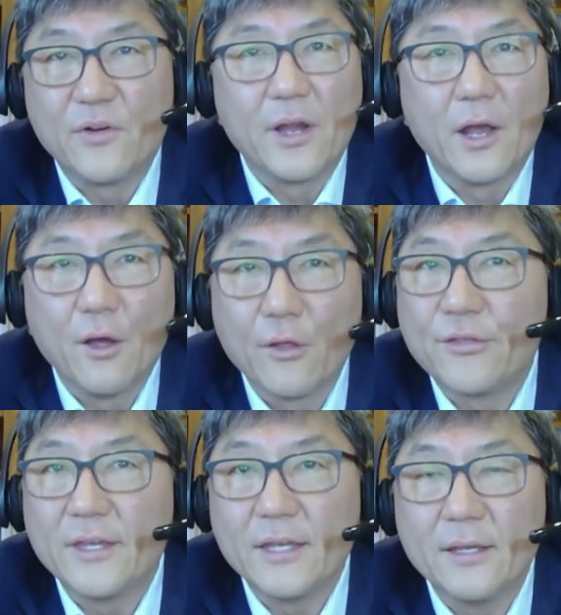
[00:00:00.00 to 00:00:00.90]
very
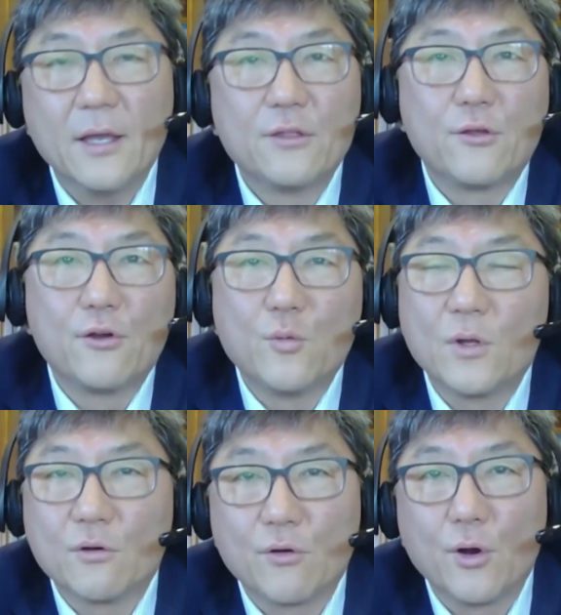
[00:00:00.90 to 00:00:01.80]
healthy,
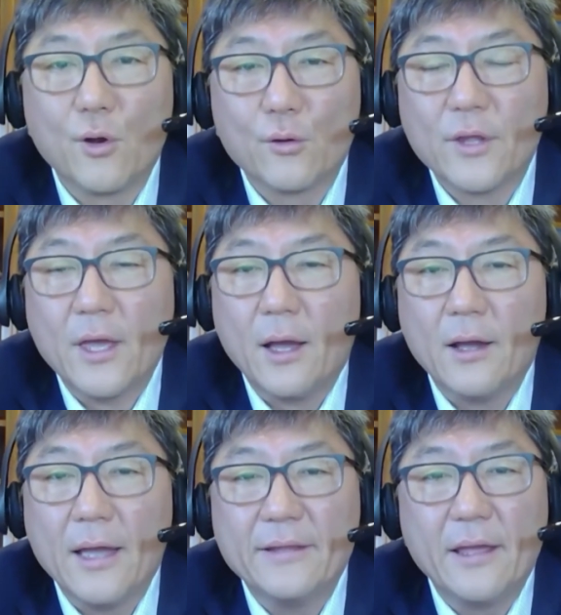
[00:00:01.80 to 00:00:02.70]
31-year-old,
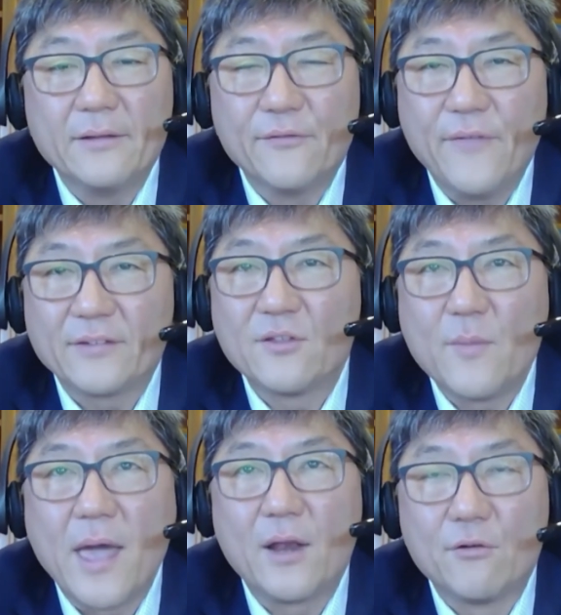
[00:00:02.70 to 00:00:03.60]
and the fact of
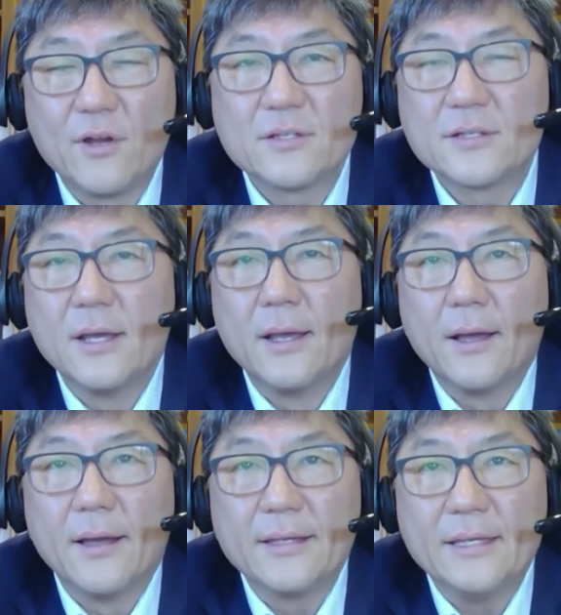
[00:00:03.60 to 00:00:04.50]
the matter is
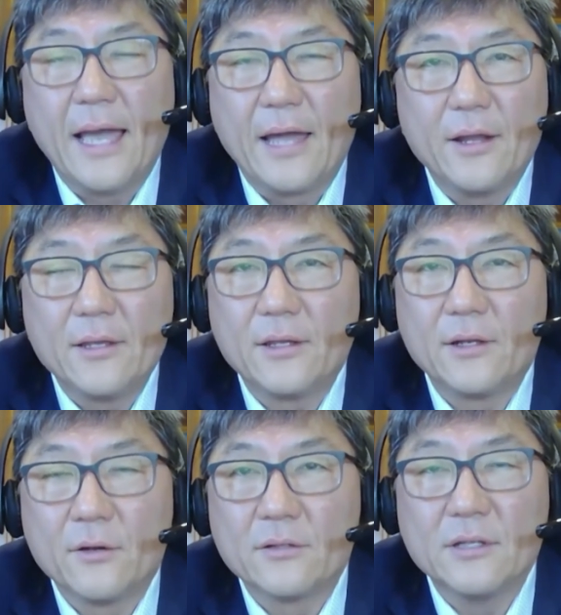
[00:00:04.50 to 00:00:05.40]

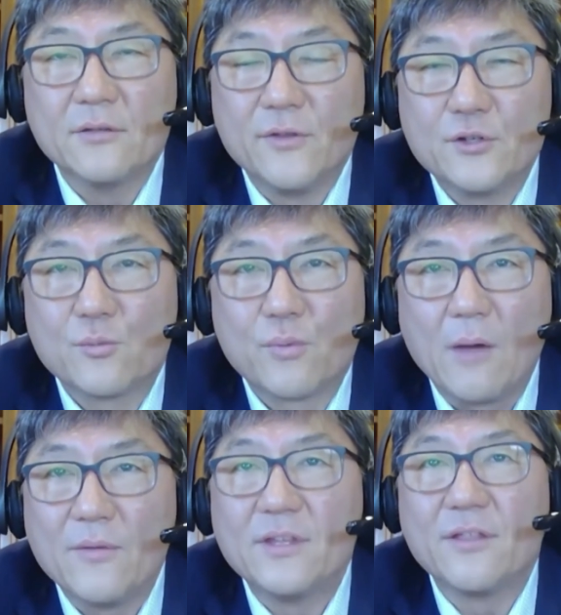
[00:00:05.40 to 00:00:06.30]
the individual
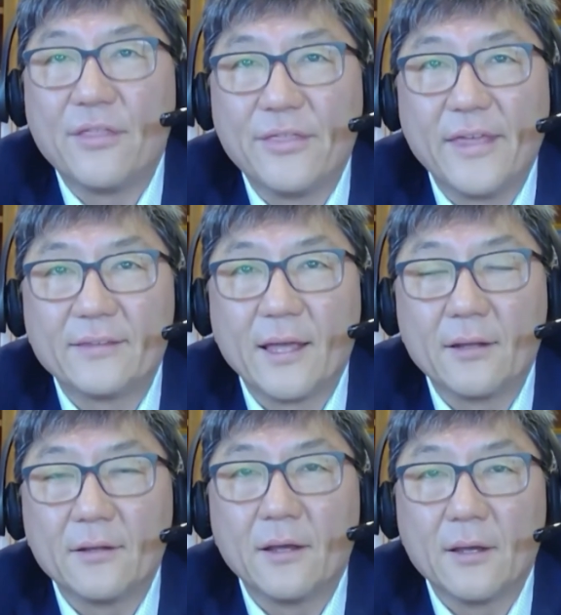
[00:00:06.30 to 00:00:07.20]
probably didn't think
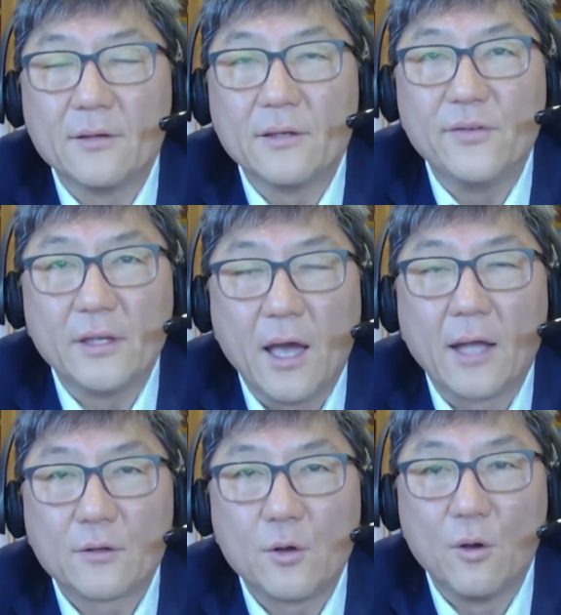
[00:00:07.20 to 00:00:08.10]
that if he
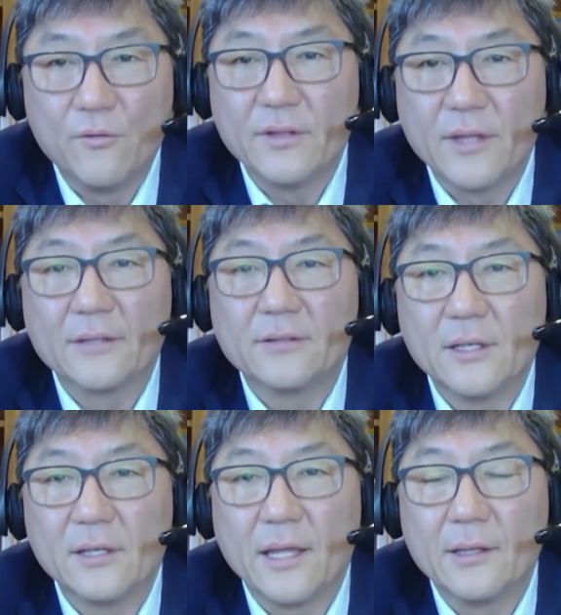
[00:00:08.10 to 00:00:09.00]
got
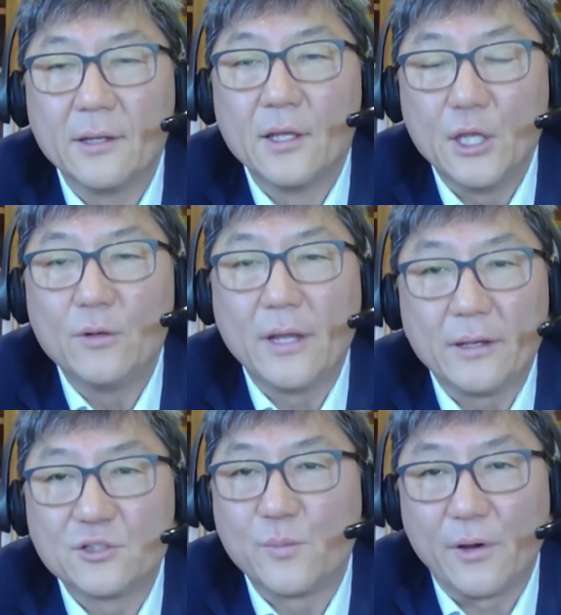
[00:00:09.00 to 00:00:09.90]
COVID-19 that he would
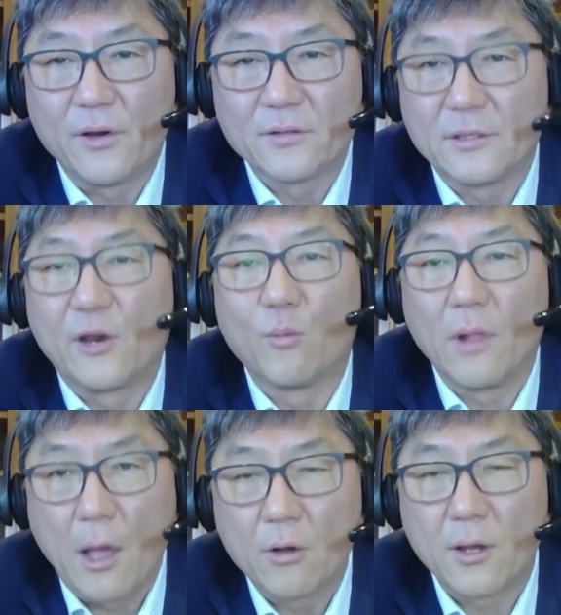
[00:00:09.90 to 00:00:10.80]
experience a
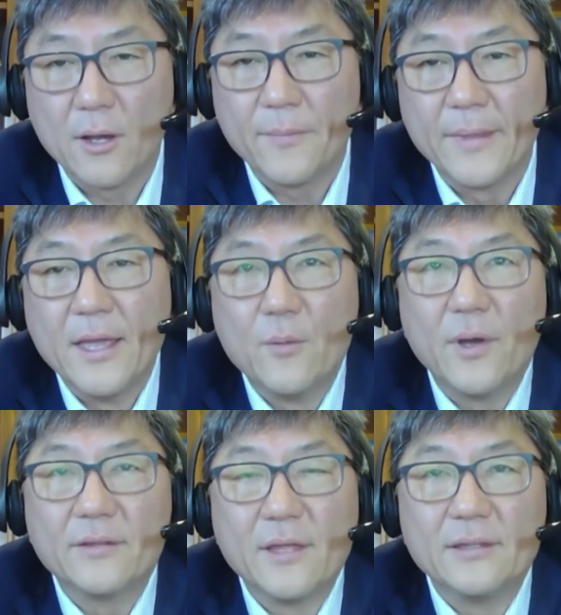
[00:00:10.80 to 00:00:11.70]
terrible outcome,
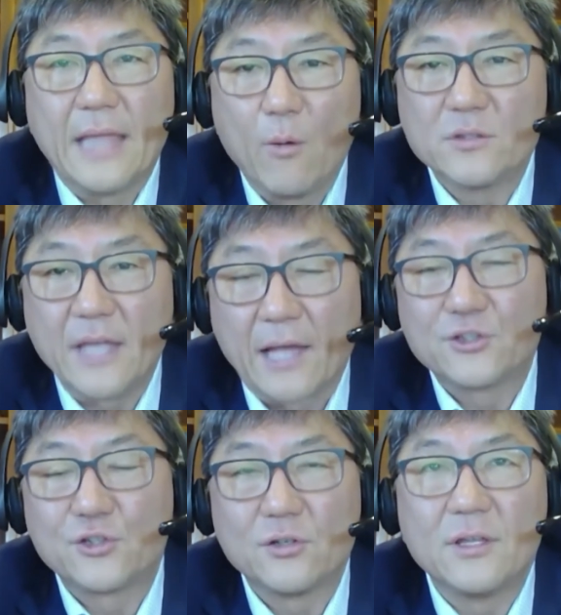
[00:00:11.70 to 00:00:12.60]
but that was
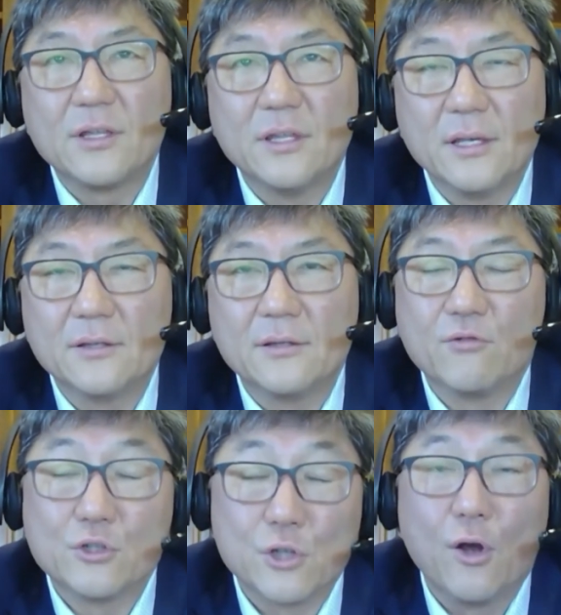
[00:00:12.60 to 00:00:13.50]
actually the
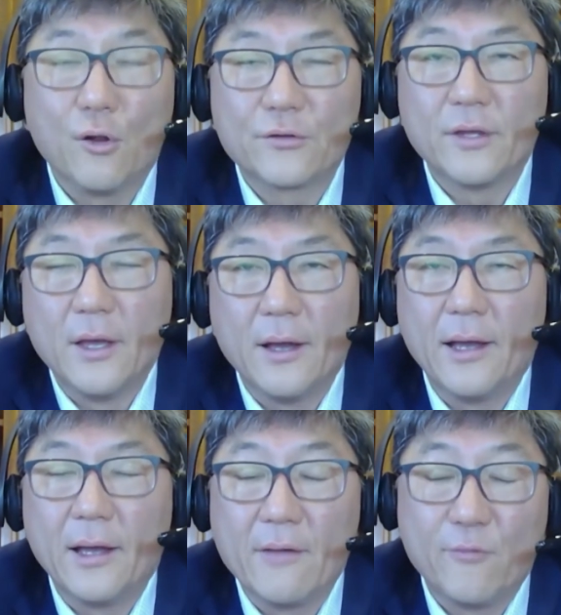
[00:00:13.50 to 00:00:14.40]
result,
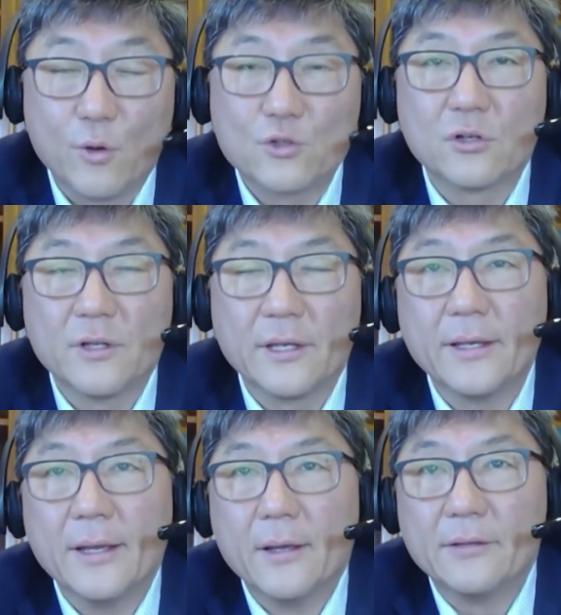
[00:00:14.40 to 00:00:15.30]

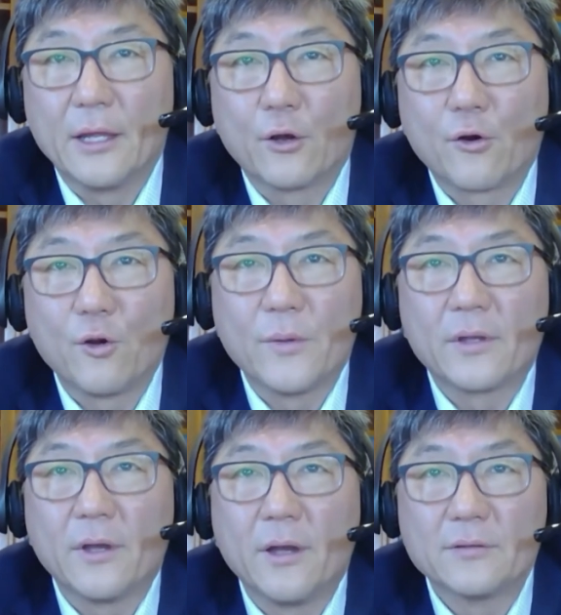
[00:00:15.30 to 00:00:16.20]
unfortunately, that occurred
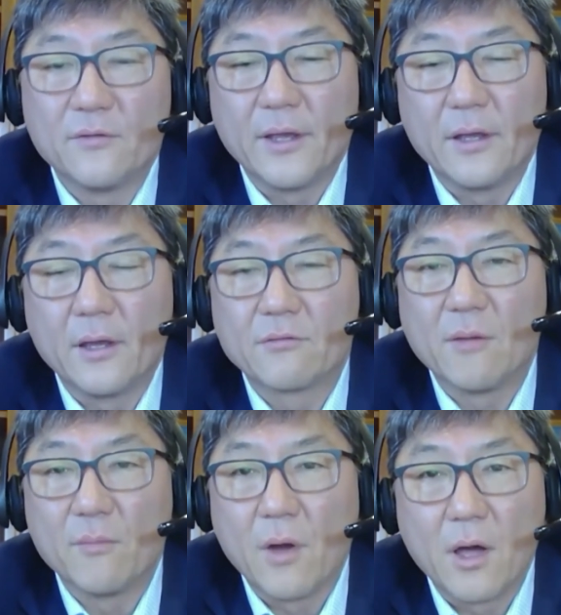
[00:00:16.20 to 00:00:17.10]
because of a
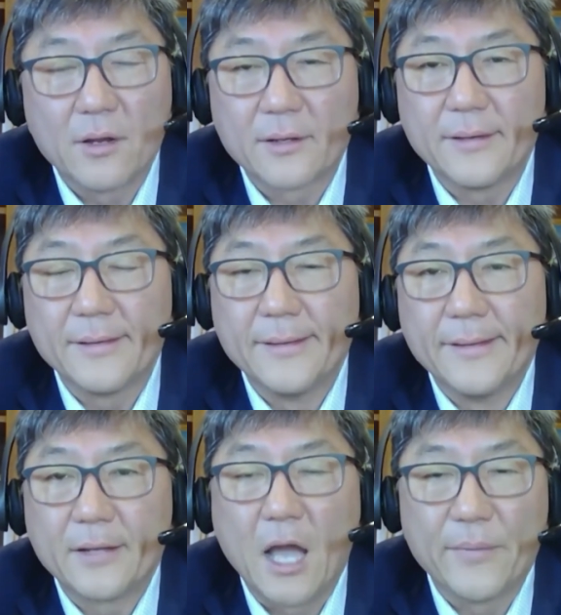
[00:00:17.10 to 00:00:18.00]
thrombotic
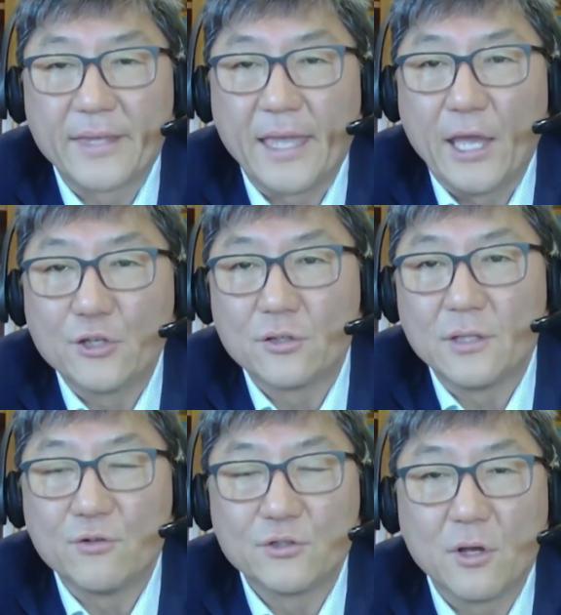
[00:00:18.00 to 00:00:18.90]

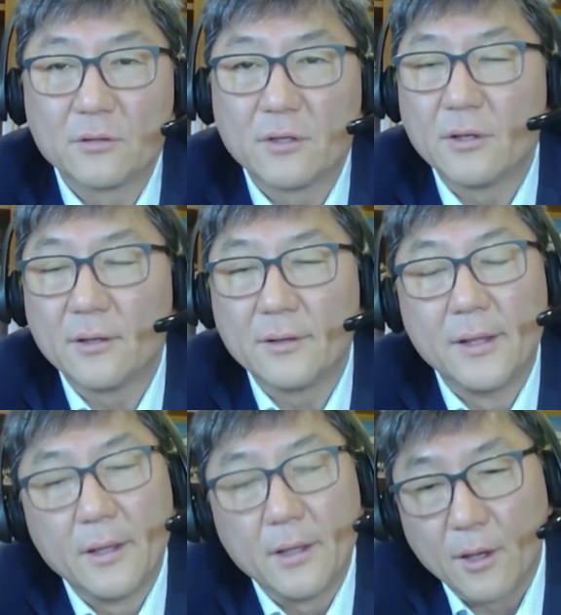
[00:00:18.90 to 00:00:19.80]
complication that resulted in
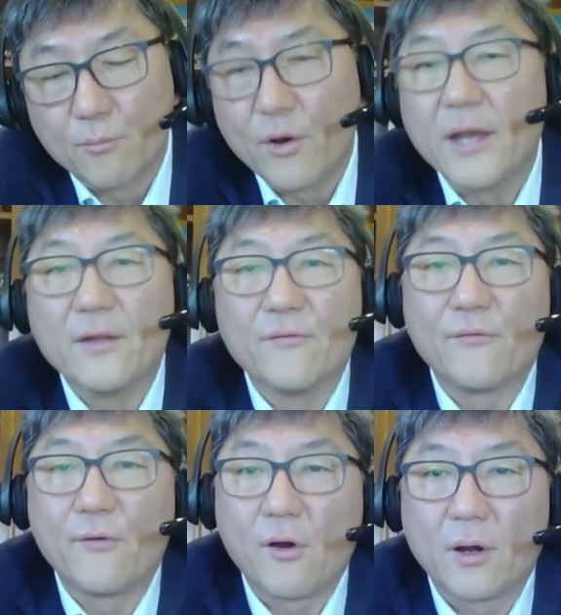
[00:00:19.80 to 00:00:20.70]
brain
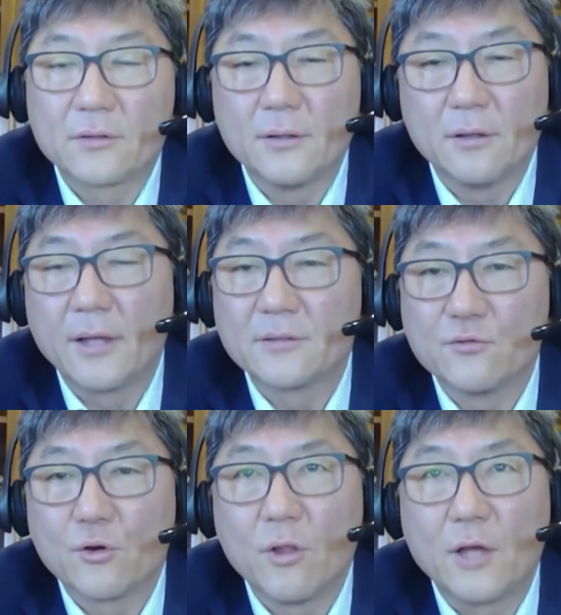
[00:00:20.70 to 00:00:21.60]
infarct and lots
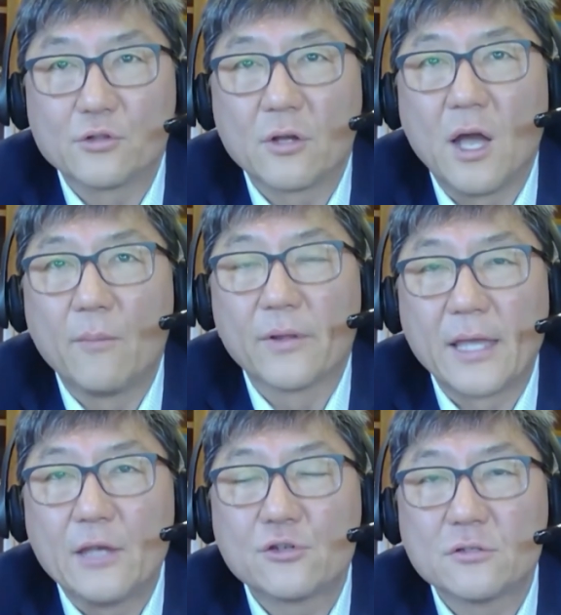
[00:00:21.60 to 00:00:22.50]
of neurological
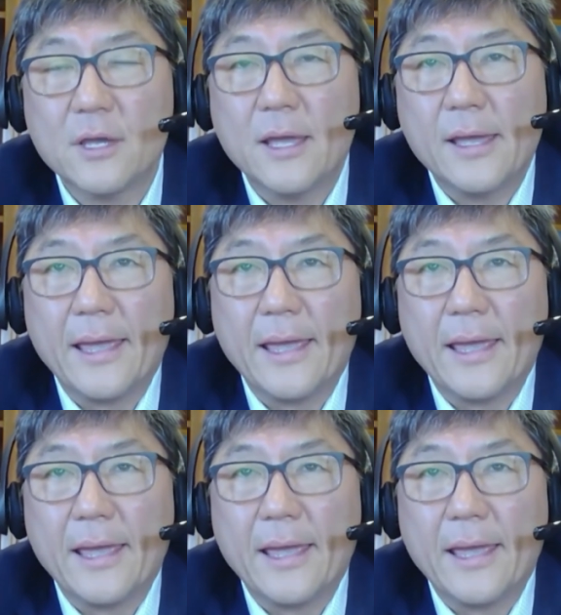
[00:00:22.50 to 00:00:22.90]
complications.